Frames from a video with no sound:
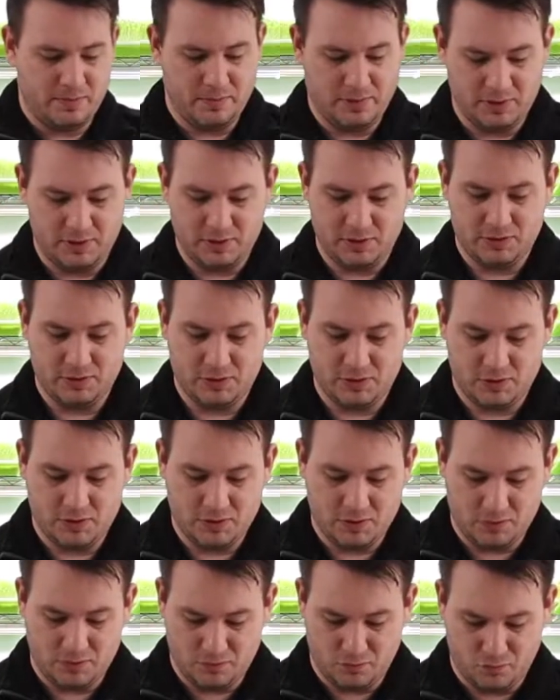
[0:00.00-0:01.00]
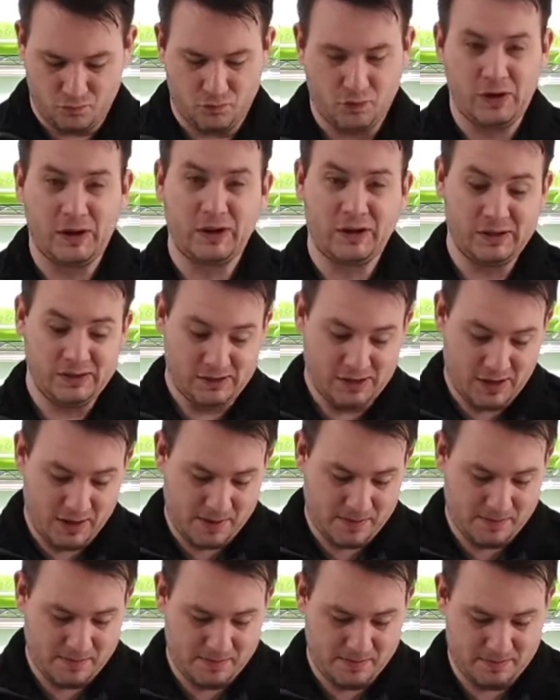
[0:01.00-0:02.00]
Put this right on
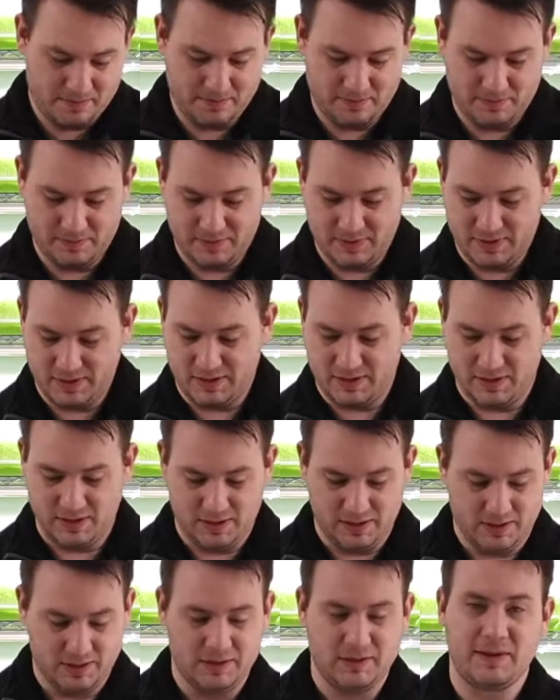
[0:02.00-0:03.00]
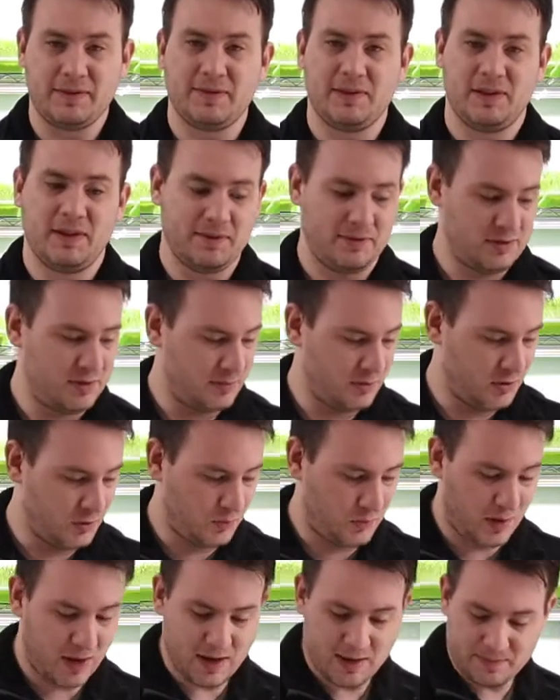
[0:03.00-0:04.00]
top. Definitely give it some
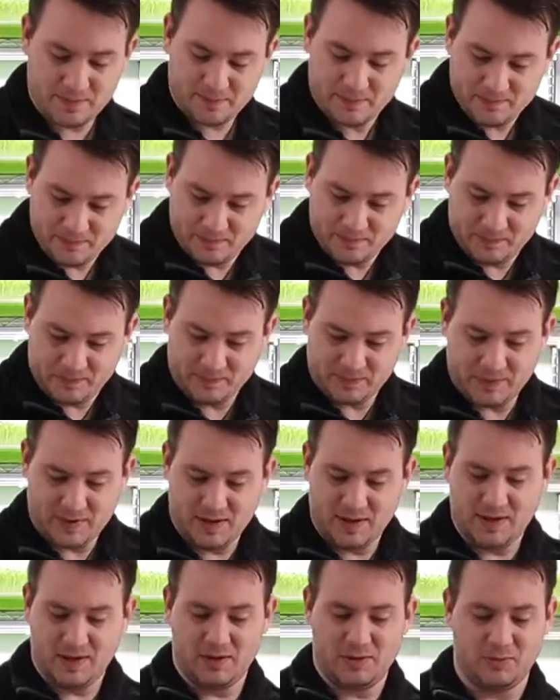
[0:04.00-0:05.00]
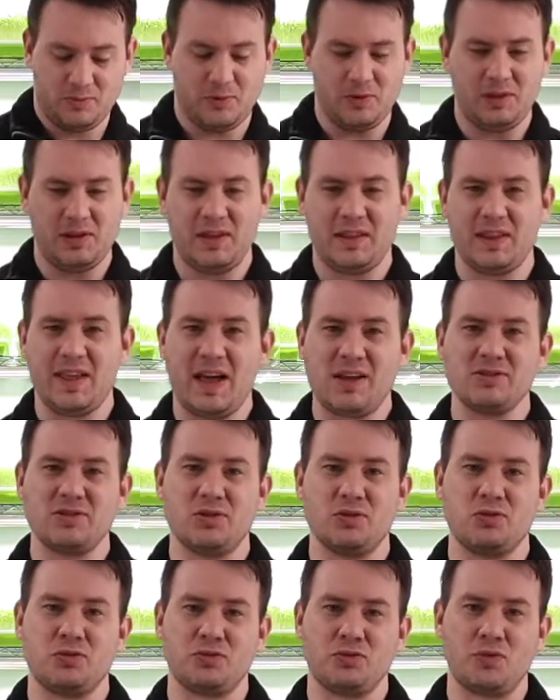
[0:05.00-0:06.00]
good weight. Really allows
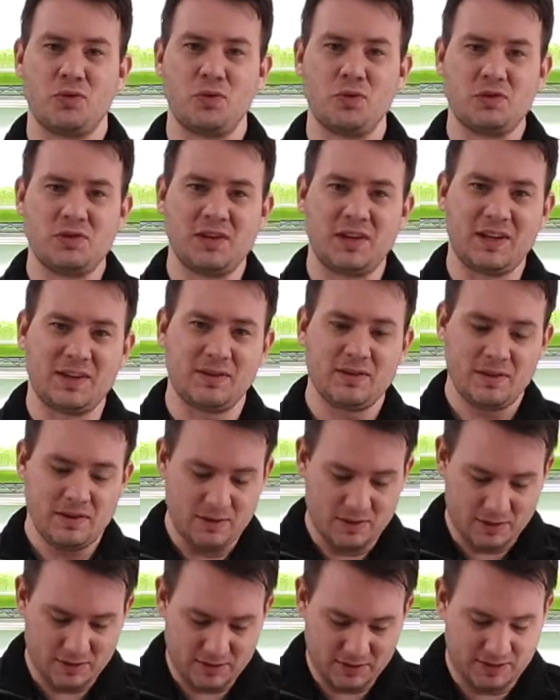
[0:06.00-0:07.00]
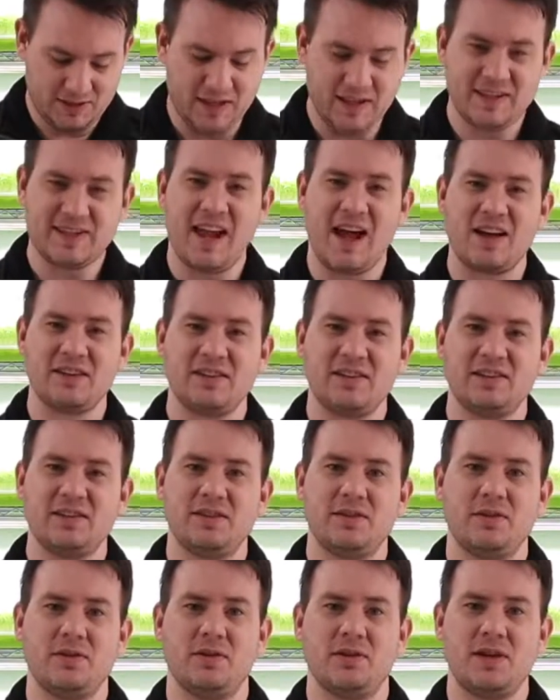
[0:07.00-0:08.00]
those roots to dig down
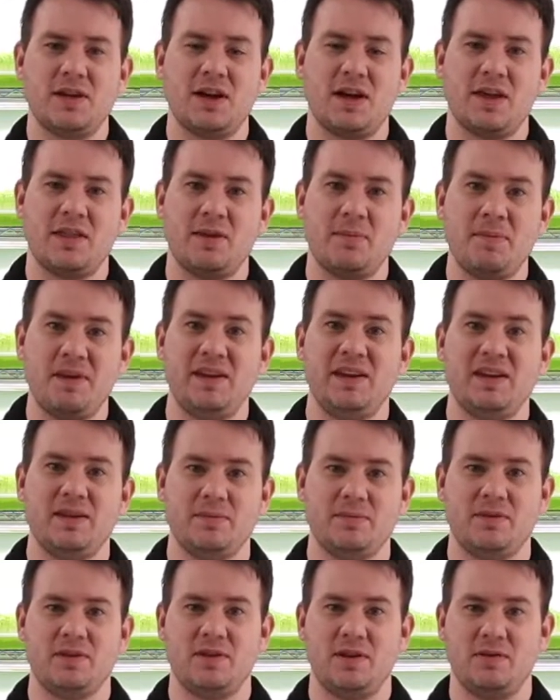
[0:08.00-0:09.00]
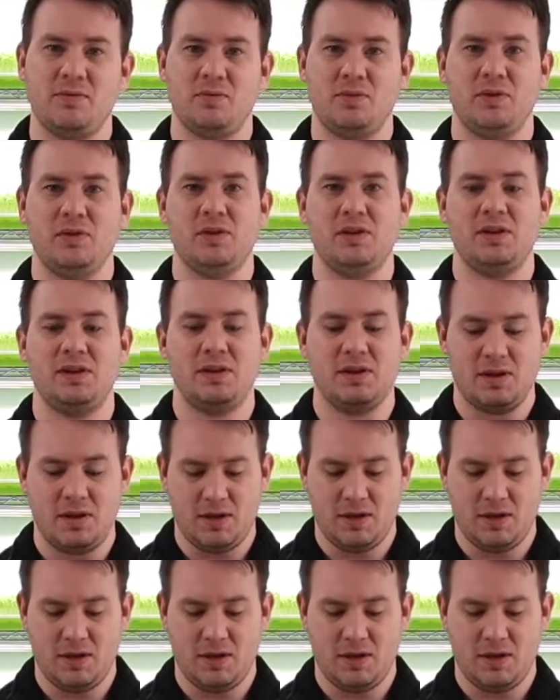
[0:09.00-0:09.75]
into the medium and really